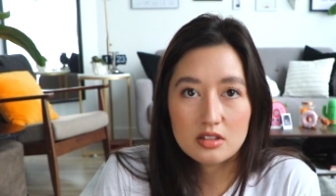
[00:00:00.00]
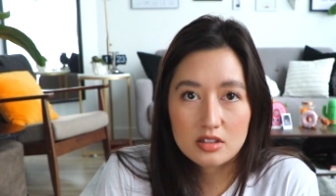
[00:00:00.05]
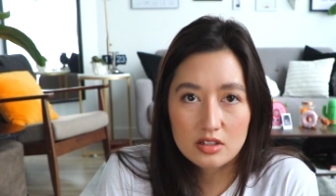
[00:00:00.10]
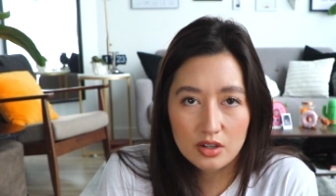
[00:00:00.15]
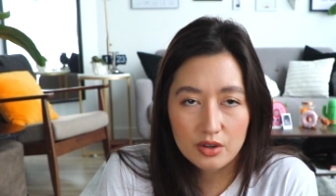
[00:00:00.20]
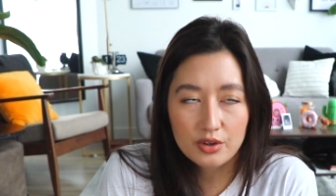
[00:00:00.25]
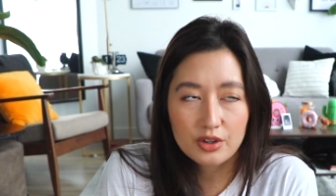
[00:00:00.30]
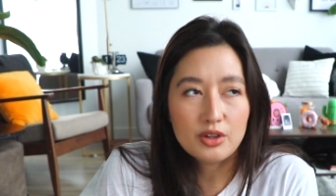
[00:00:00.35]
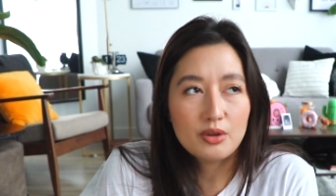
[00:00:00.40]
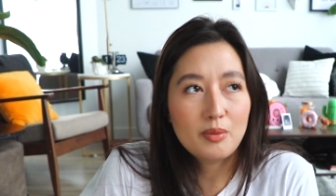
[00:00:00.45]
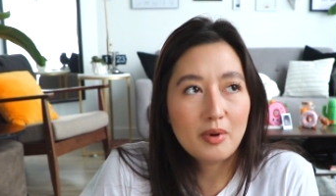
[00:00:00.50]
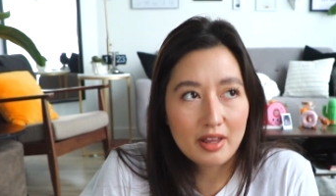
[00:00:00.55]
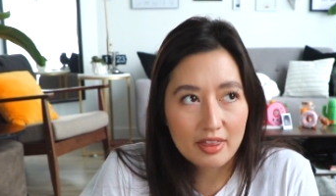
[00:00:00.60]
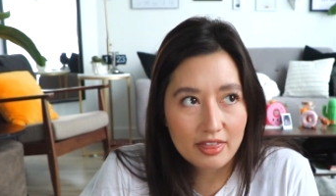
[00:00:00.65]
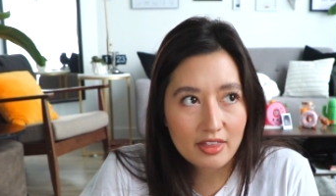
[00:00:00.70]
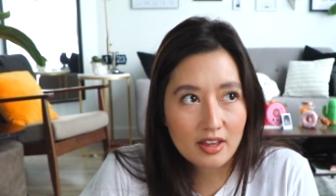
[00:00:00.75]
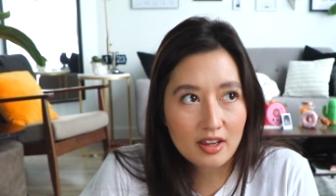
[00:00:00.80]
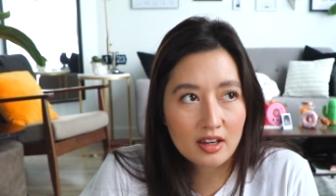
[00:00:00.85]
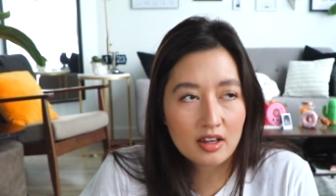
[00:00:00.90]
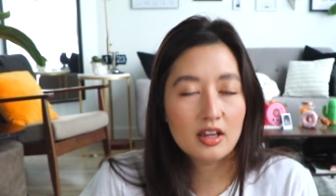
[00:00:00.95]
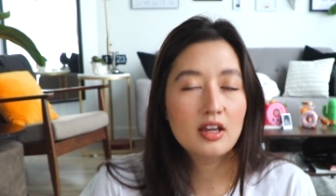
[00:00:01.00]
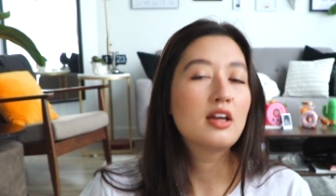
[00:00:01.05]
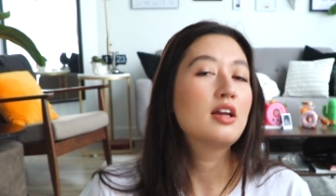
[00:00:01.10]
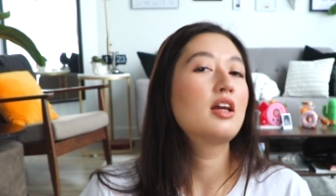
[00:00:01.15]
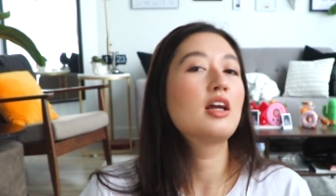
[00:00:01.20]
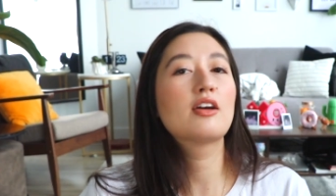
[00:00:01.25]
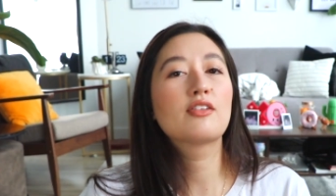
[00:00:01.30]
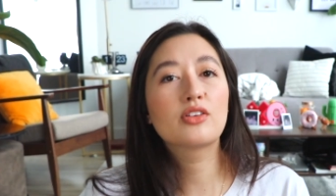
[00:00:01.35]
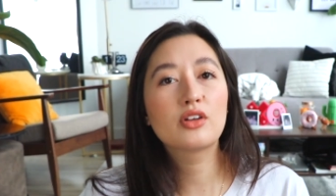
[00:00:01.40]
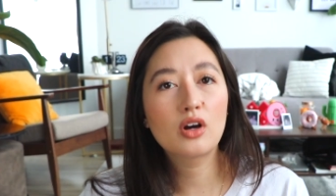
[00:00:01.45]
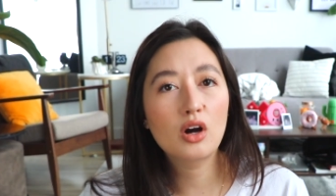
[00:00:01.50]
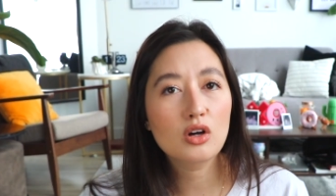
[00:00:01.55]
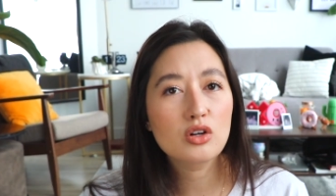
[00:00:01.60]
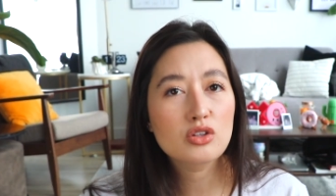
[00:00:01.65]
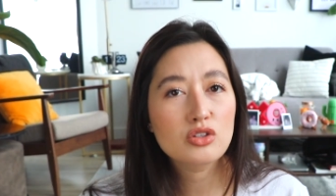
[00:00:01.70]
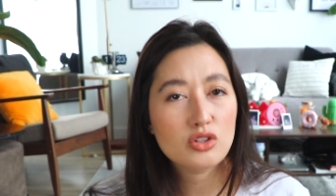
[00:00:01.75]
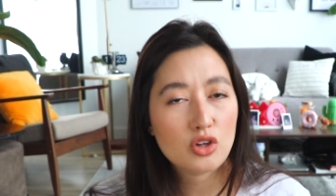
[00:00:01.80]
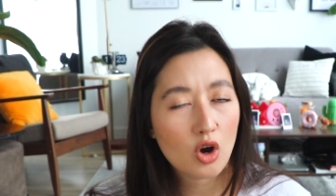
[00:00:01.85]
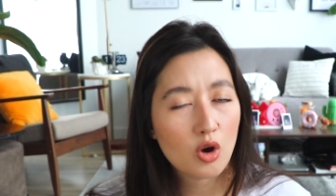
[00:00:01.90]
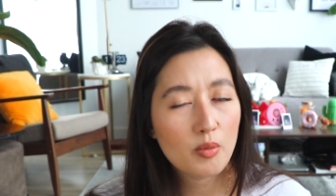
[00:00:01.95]
So you might think, if there are
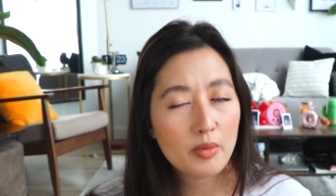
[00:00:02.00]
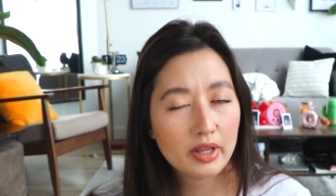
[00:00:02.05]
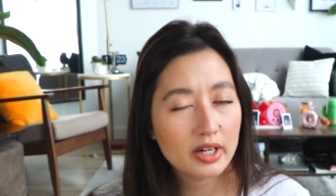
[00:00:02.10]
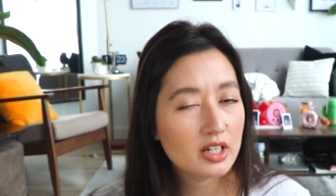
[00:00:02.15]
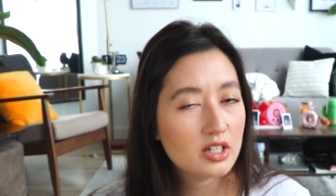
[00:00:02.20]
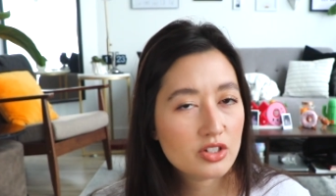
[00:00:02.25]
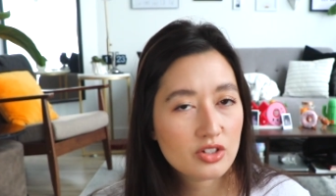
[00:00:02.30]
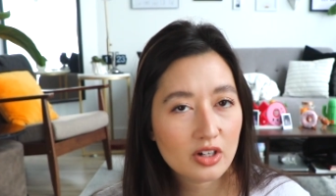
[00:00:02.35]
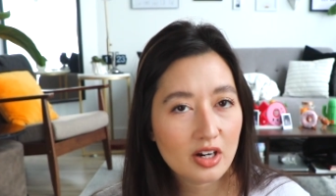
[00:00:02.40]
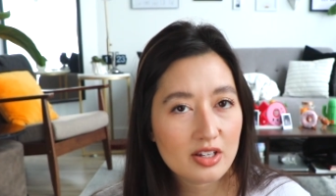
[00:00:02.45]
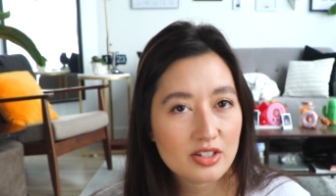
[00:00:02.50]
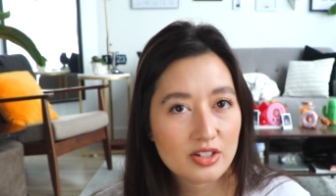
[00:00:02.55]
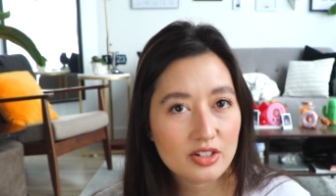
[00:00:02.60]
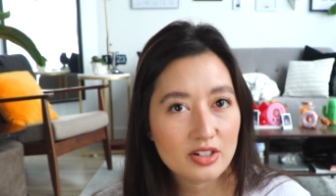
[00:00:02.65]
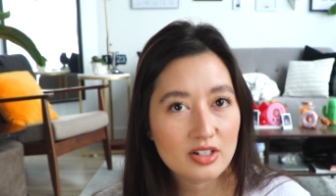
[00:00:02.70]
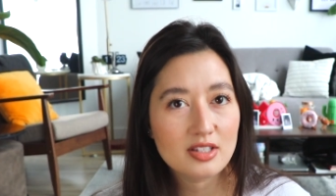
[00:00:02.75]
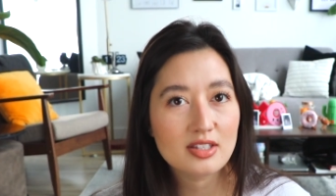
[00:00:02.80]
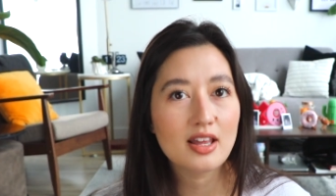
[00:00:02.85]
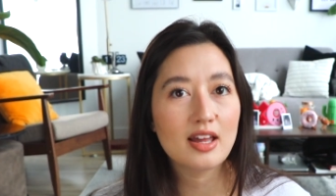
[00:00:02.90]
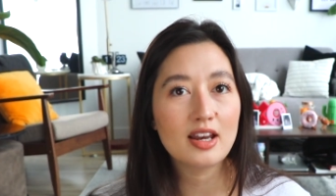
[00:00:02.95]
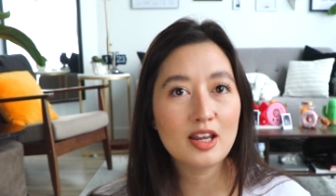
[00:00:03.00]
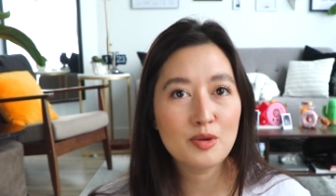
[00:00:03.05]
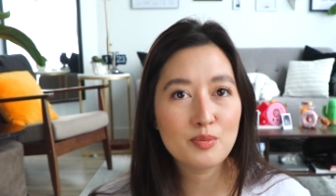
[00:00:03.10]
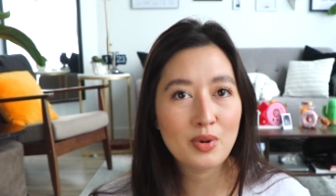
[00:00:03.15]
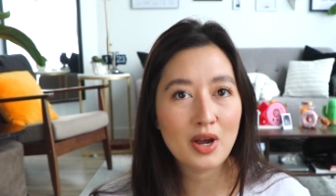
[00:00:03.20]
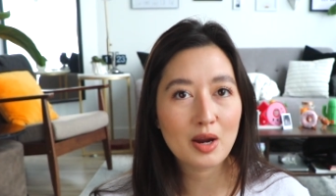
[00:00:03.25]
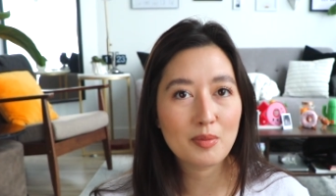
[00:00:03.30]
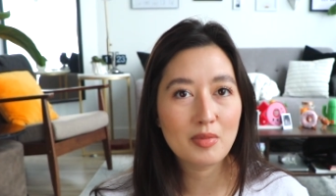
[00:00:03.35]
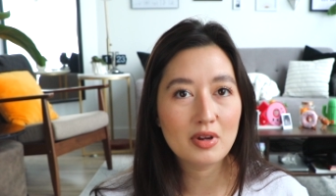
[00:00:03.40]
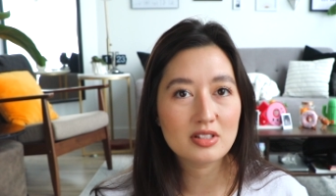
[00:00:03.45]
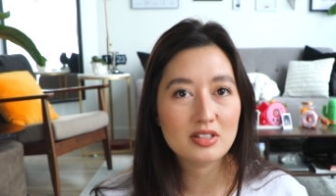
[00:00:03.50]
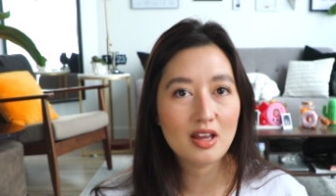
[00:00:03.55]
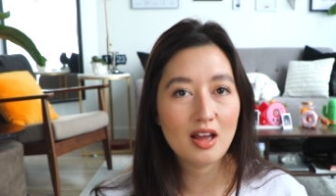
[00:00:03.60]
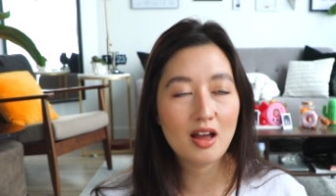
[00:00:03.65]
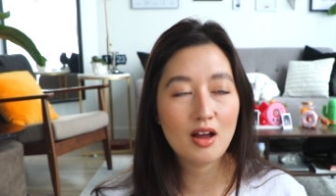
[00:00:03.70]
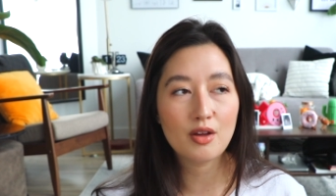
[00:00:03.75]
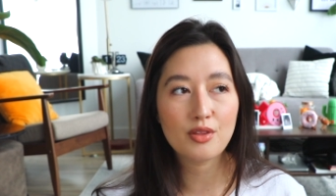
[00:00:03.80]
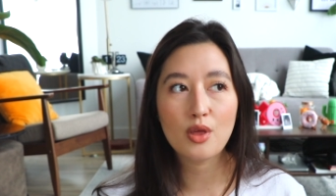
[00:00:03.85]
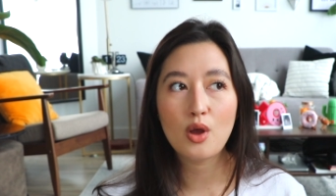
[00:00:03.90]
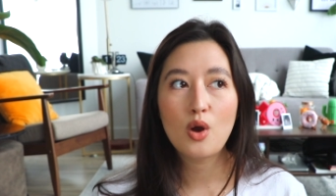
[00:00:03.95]
so many stressors that impact mental
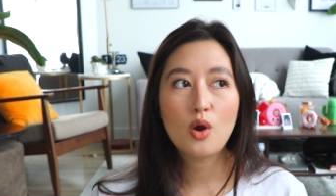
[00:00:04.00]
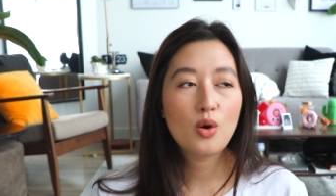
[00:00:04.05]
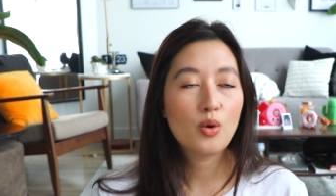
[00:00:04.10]
health,